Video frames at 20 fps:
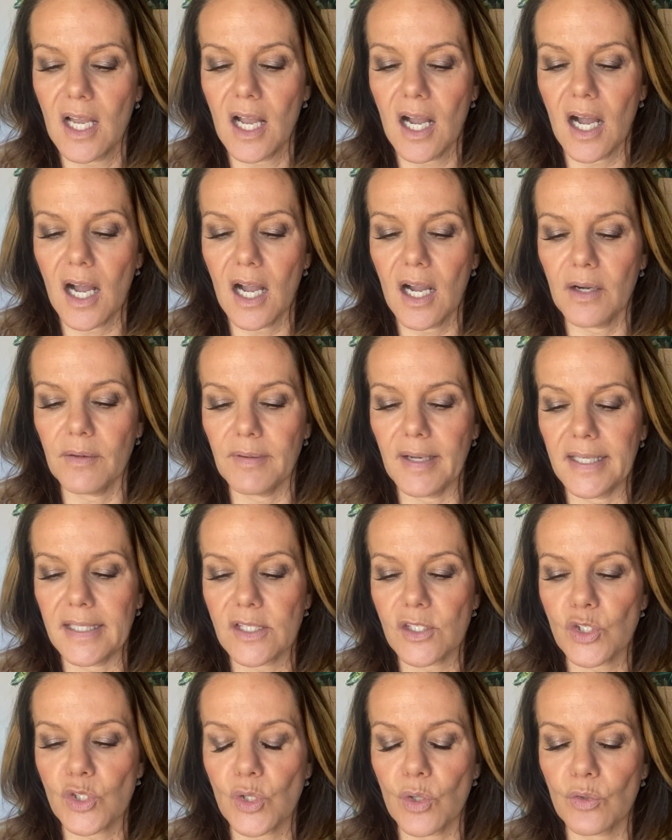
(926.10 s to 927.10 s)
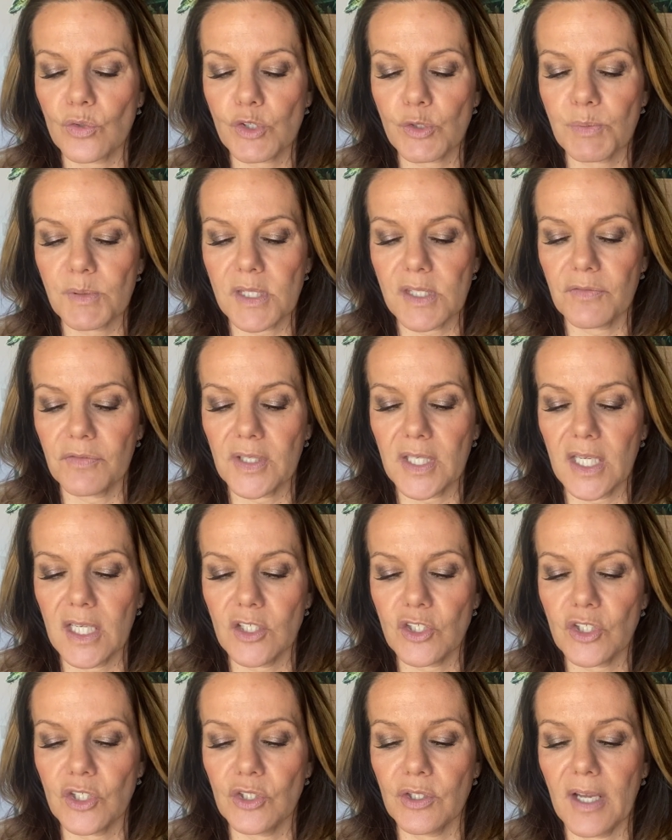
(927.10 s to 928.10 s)
All right, so
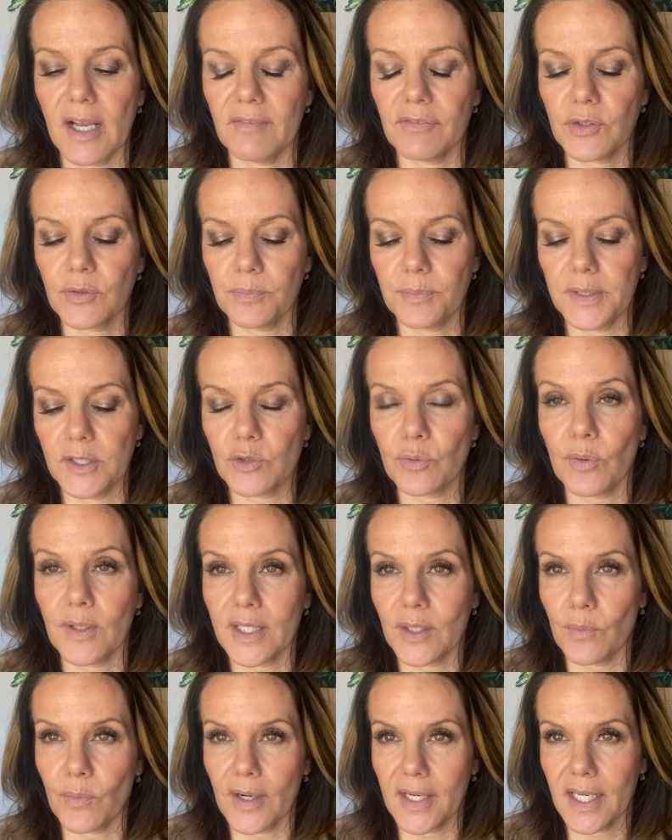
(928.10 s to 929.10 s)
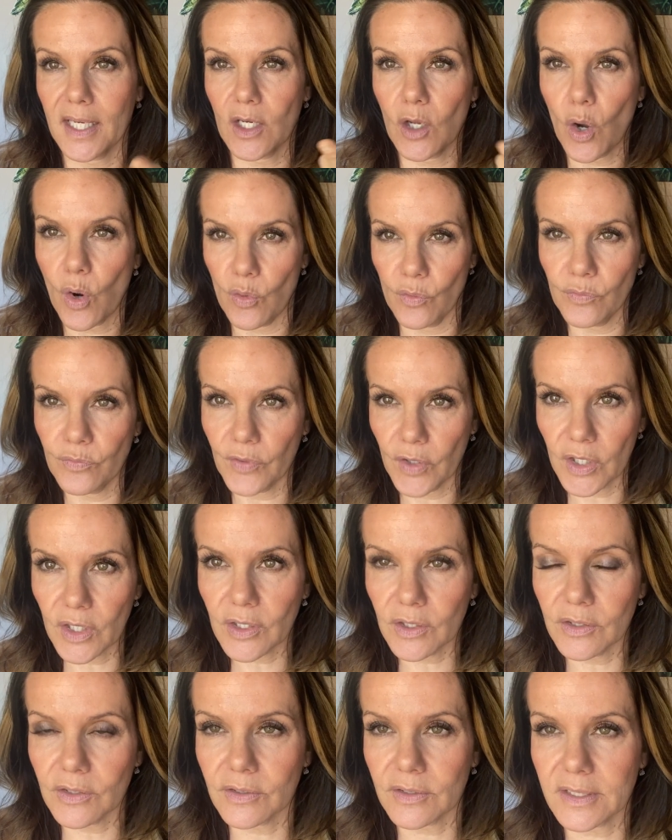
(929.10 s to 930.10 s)
specification, you have to be 21 and
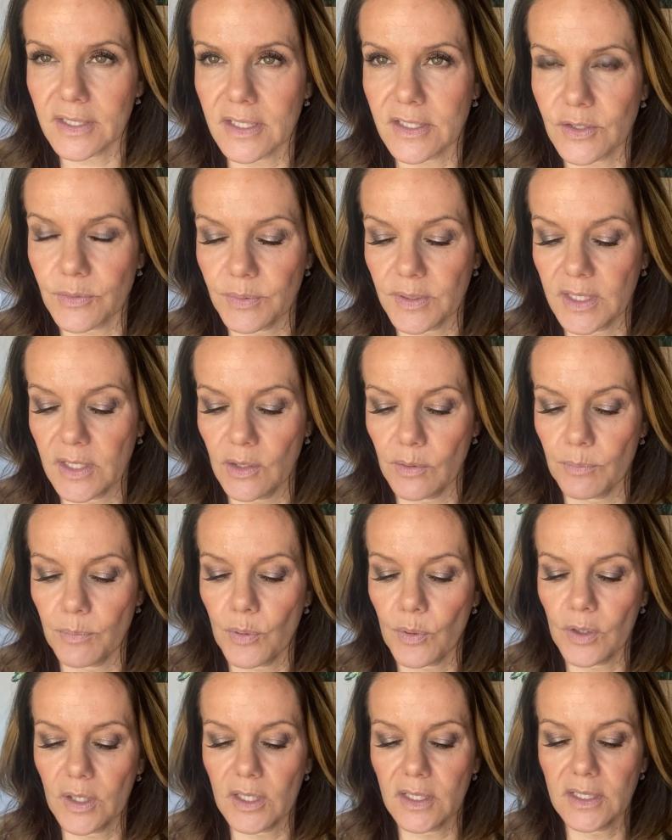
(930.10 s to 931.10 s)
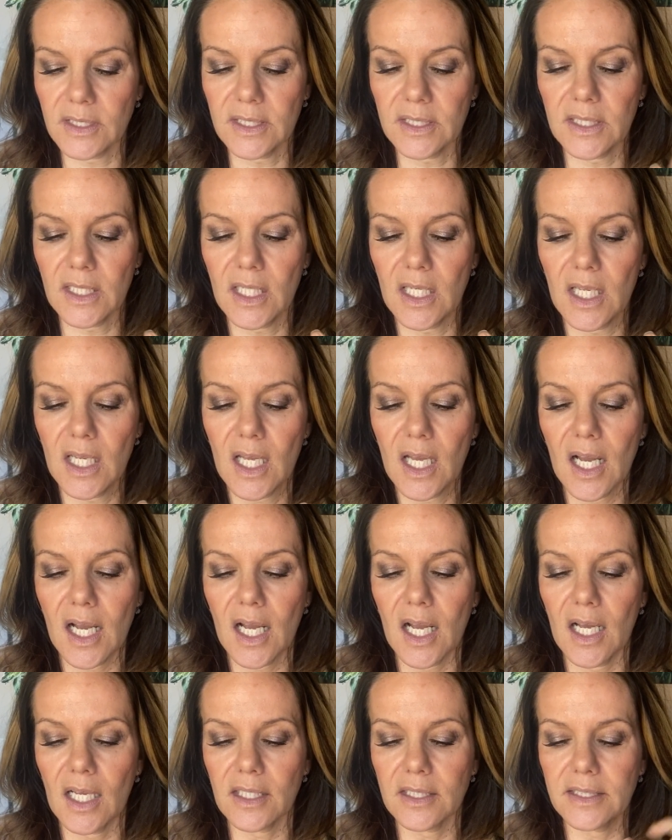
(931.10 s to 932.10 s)
over. That's really important.
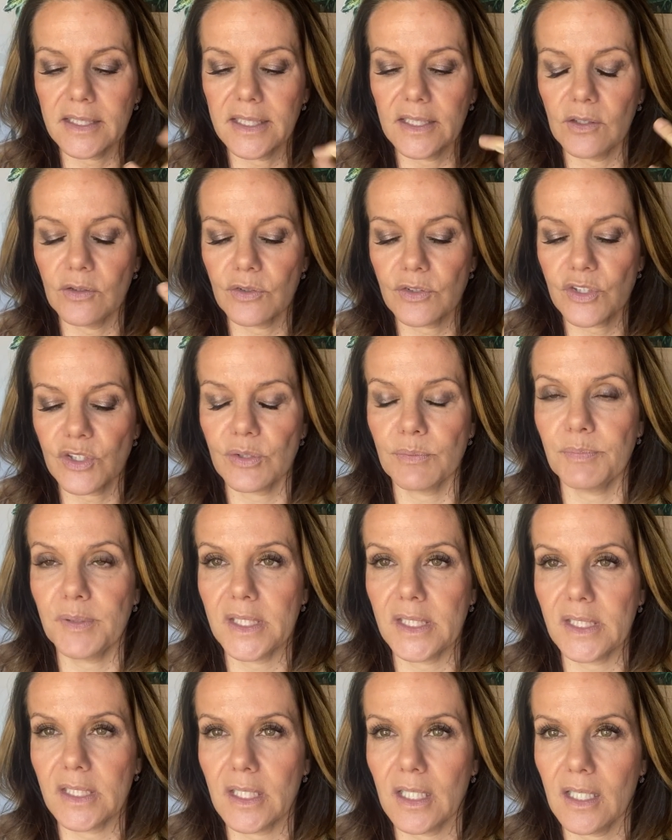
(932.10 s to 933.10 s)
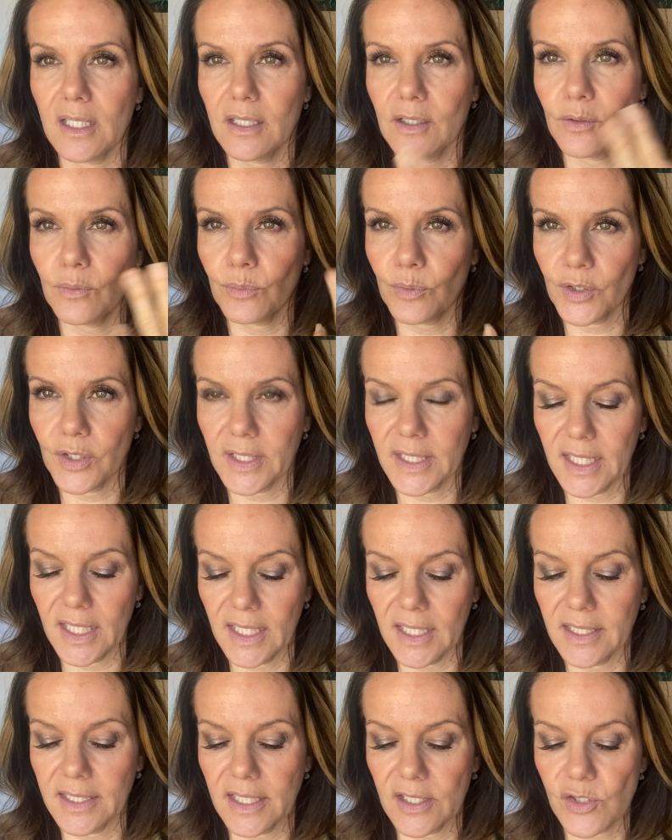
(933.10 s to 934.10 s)
Legal to be
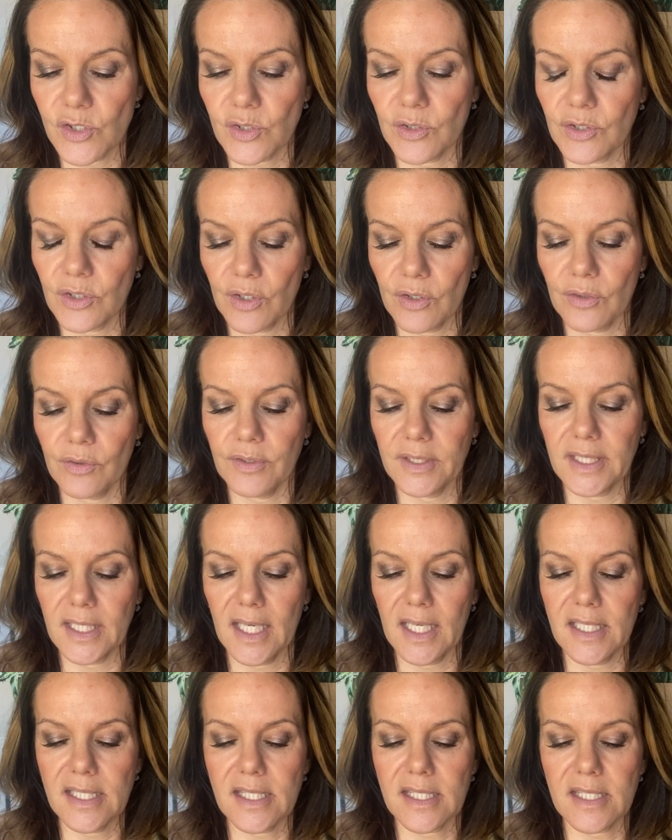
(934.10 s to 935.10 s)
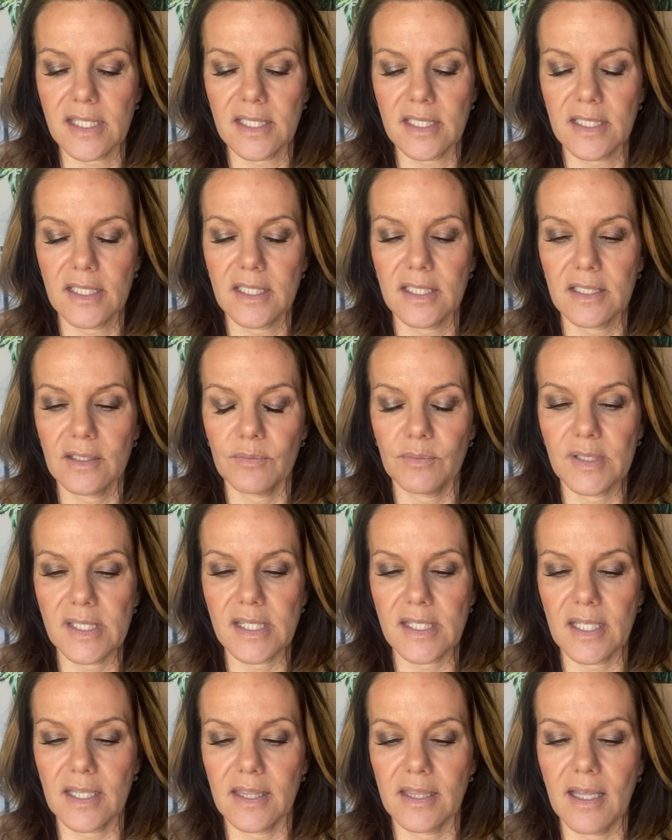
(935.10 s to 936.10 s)
working, yes or no? Yes, we
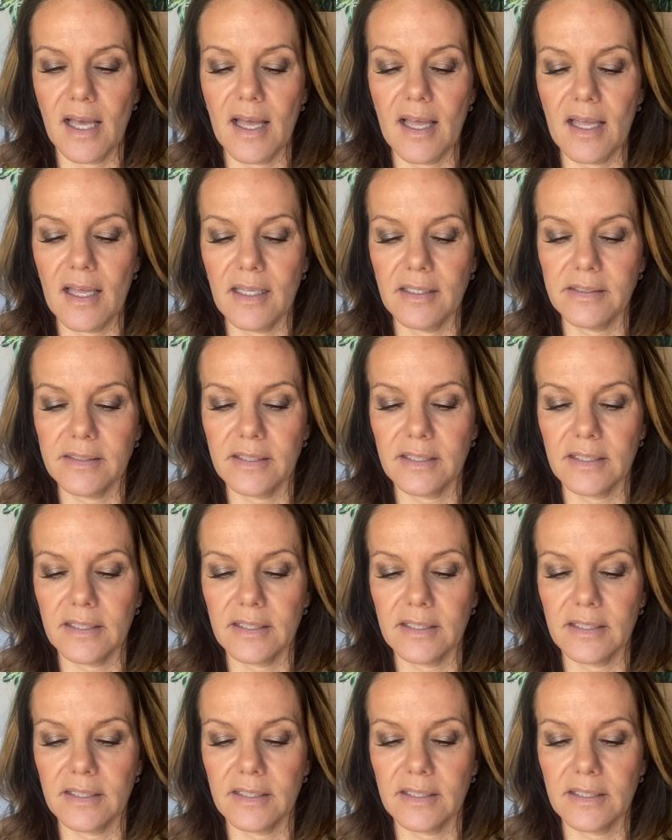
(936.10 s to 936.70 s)
said that.